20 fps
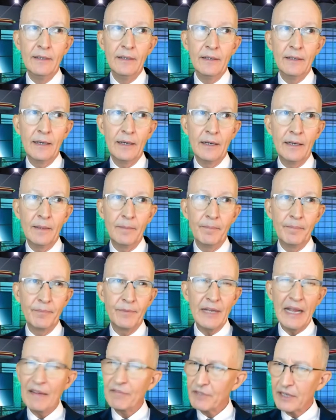Um,
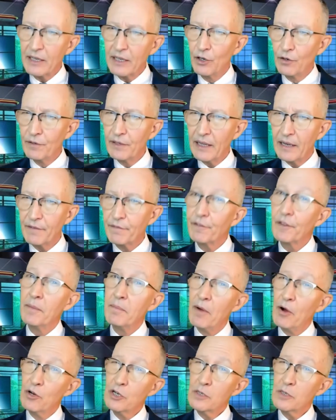you have to get over that for the
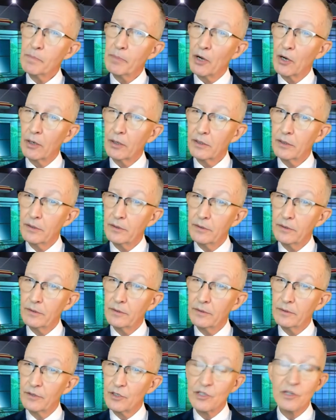most part.
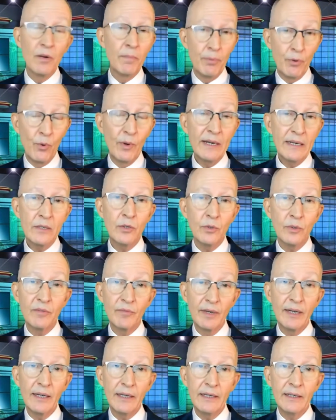There's no point to it
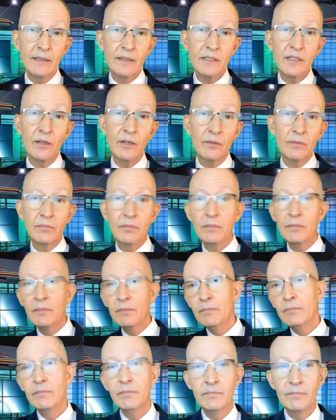really. So
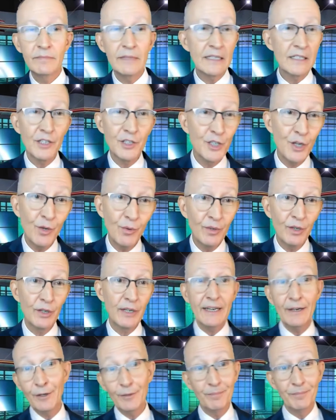that's a don't look
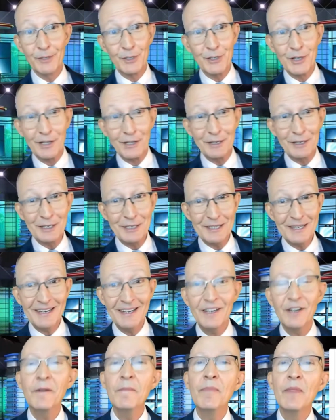here. There's nothing to see
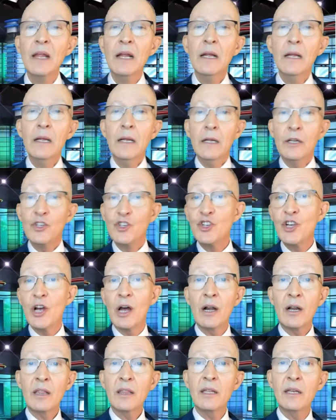here.
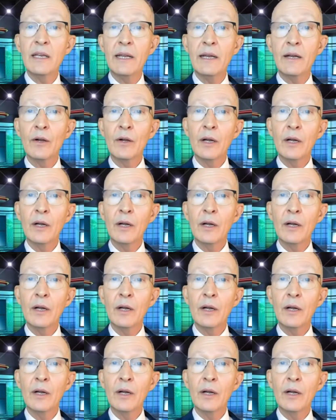Jonathan here.